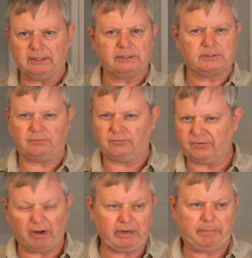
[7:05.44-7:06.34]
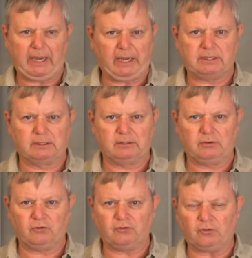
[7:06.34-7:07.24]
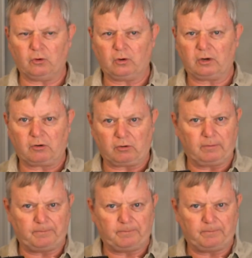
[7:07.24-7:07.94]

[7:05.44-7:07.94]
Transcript: it's very bad for